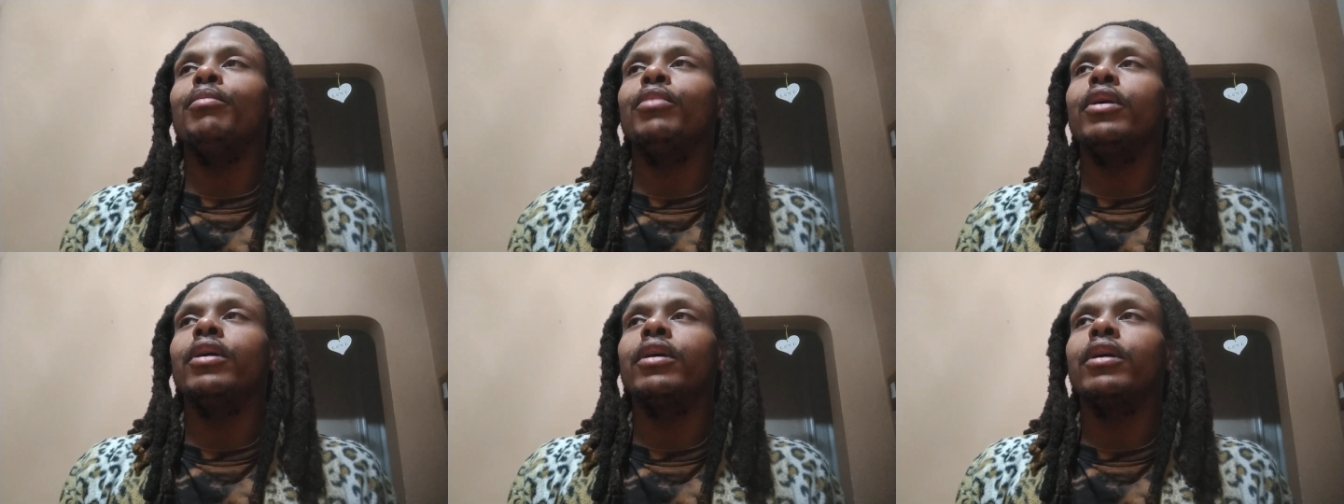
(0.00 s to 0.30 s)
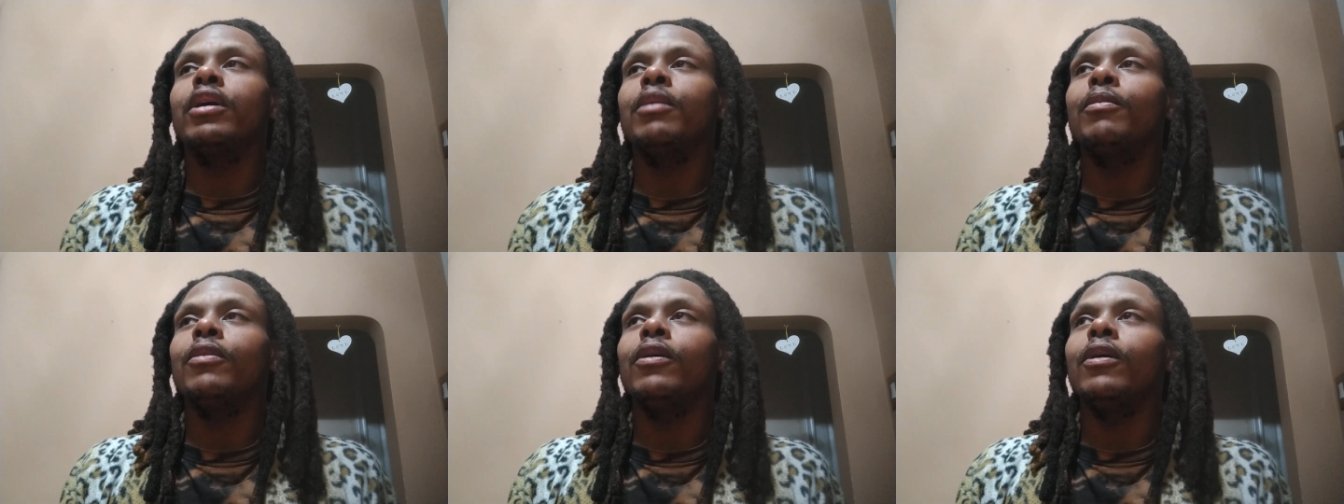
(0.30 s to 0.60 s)

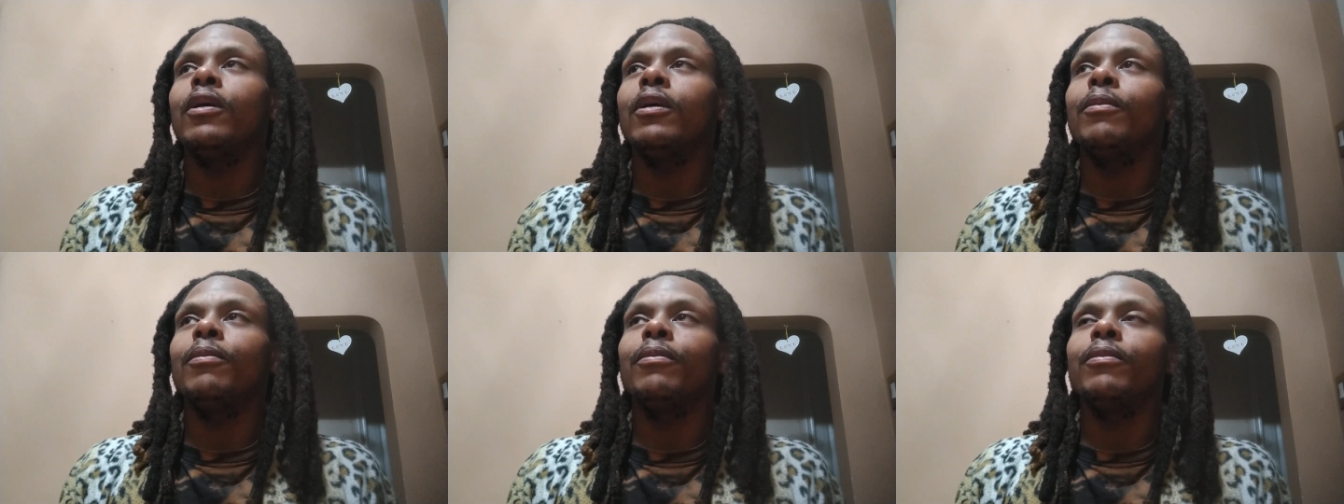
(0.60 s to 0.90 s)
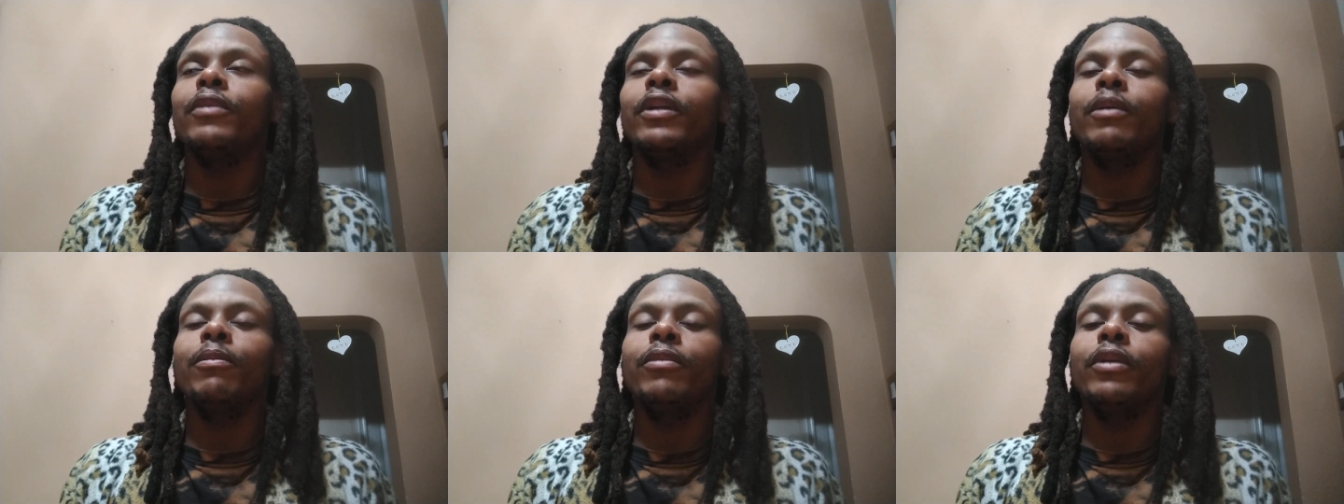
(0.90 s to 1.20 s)
But come
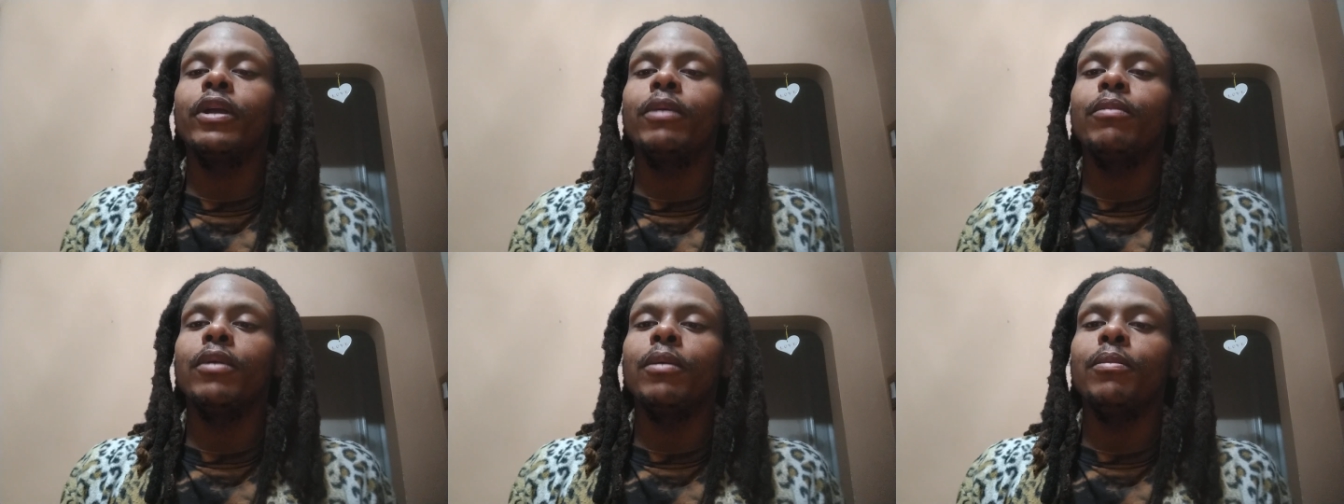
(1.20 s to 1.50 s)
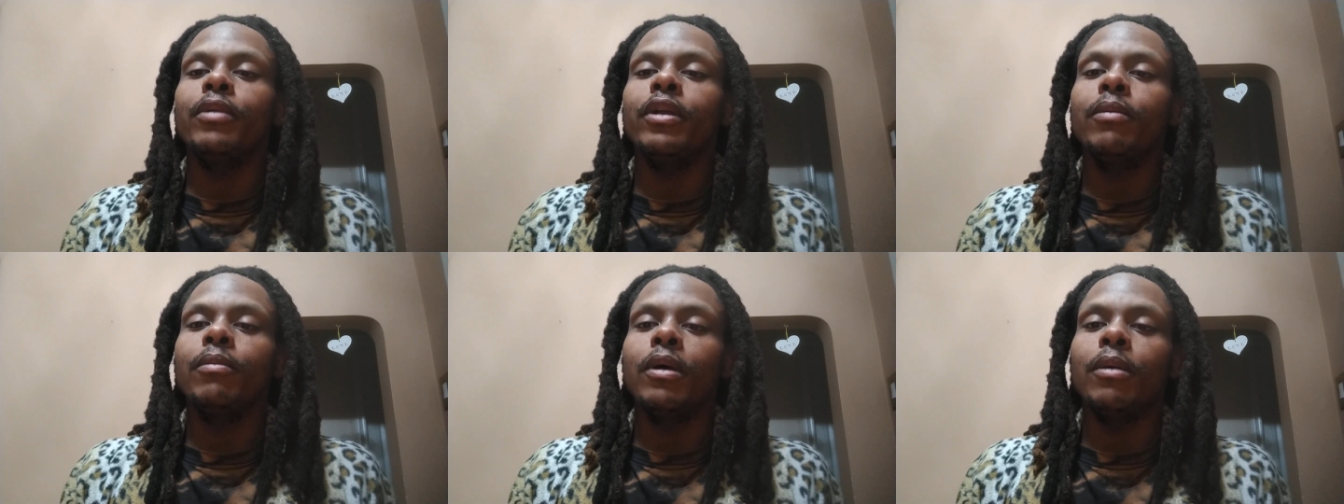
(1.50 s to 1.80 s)
on, give, give my
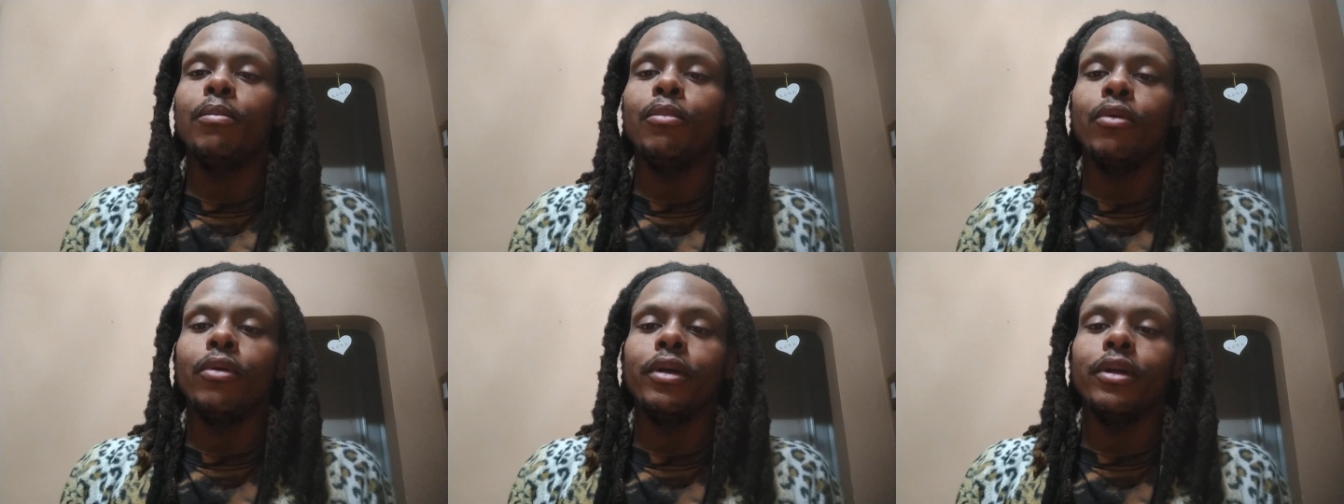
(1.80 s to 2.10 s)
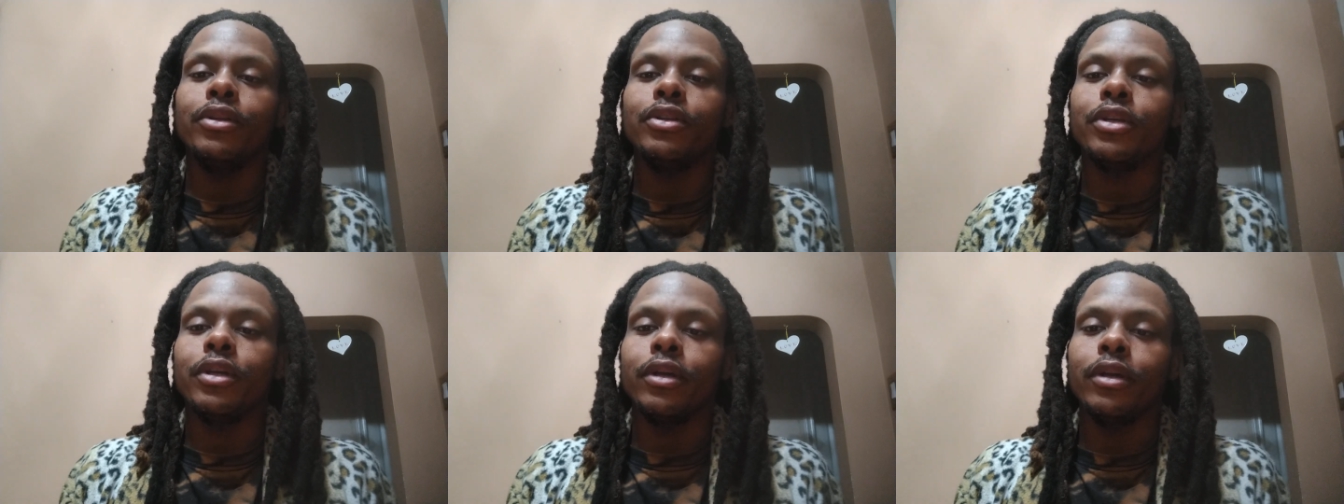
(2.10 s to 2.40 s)
give my boy
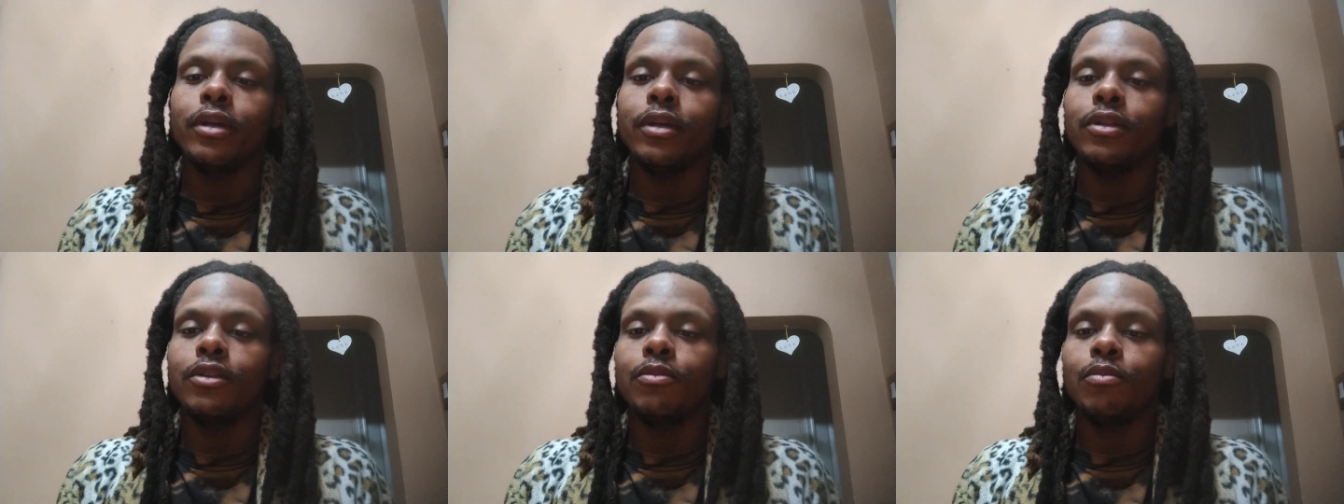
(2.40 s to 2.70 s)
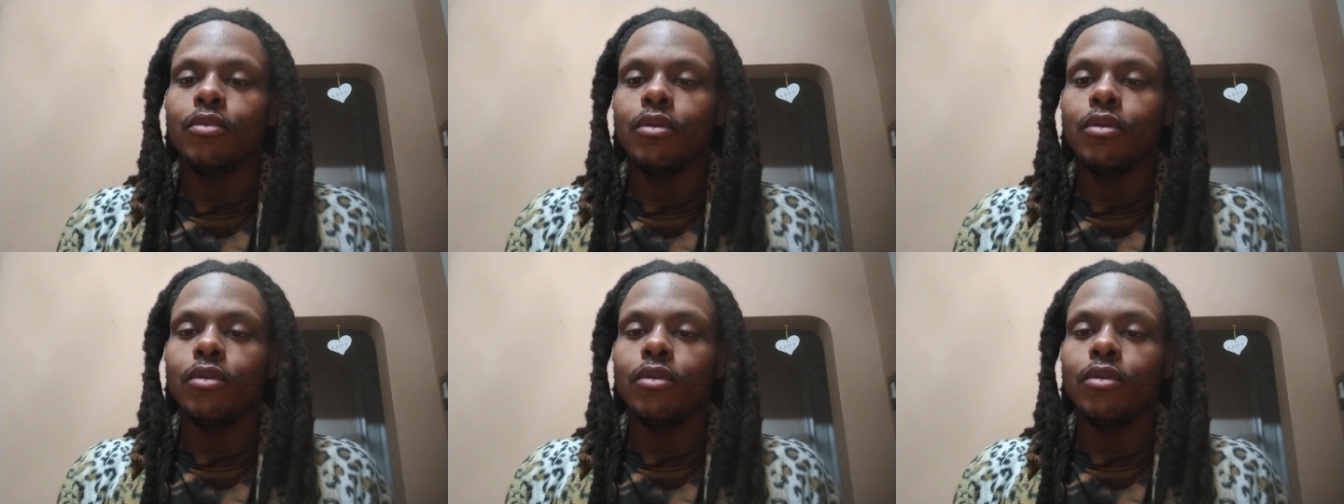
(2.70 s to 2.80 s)
a chance,